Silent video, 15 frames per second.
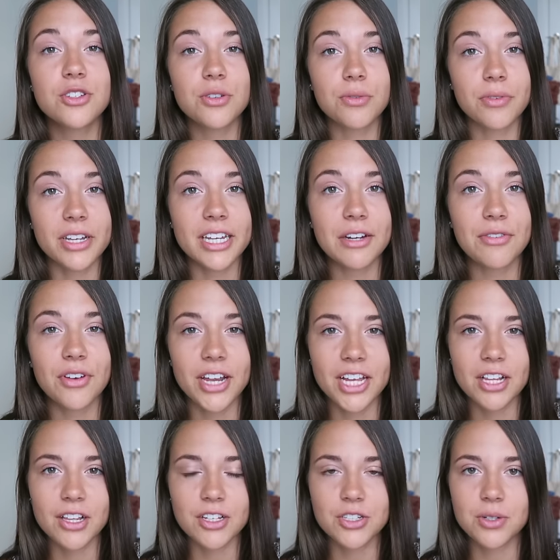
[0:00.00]
to read for
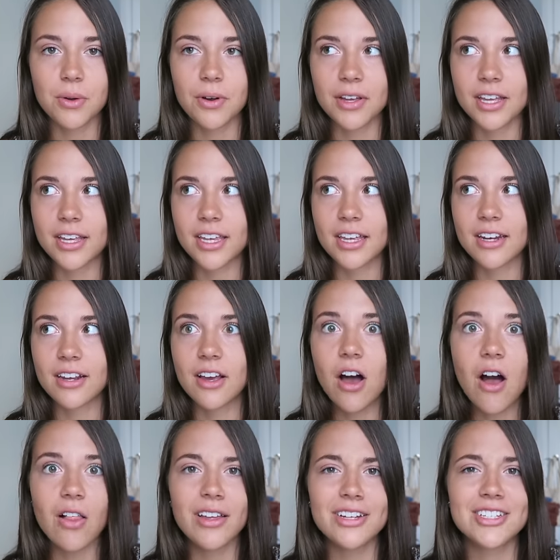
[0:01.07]
English or like in
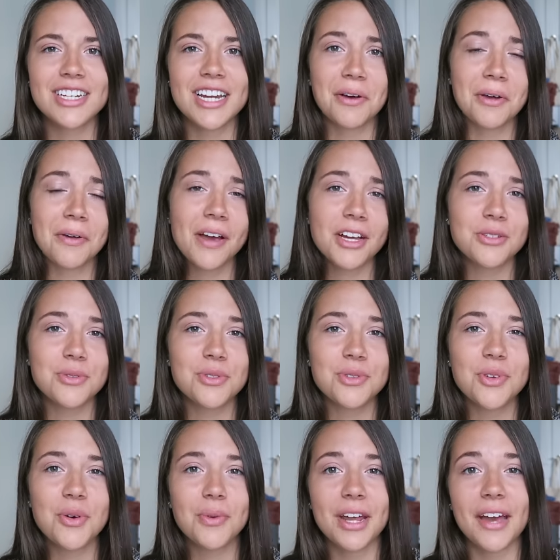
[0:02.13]
college and now in graduate
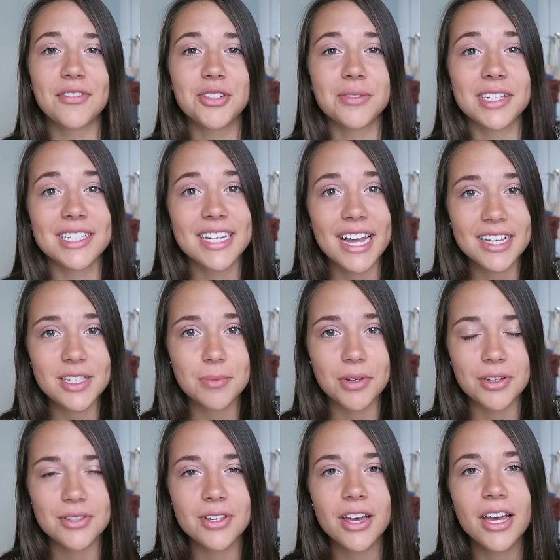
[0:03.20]
school when I have to read
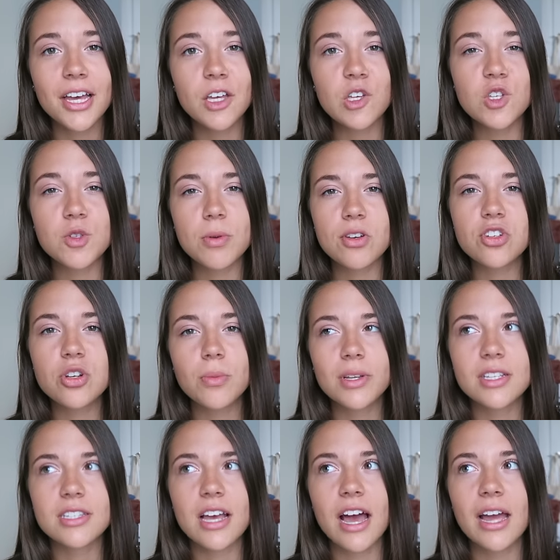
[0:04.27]
textbooks, you spend so
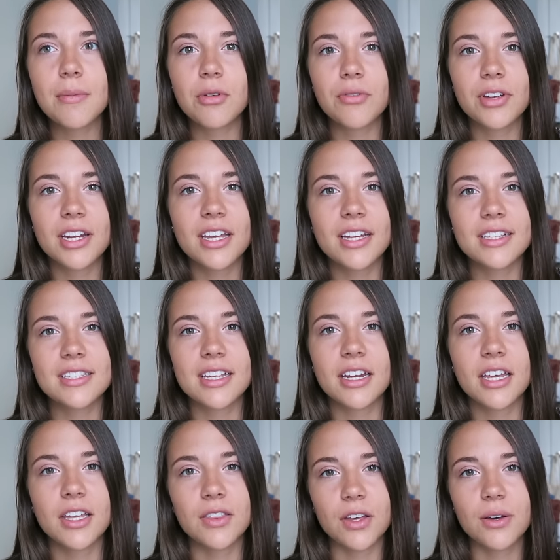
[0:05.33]
much time reading and
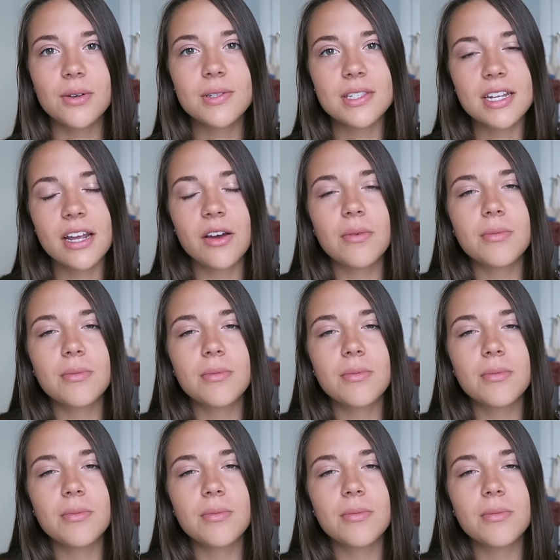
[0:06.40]
studying those that I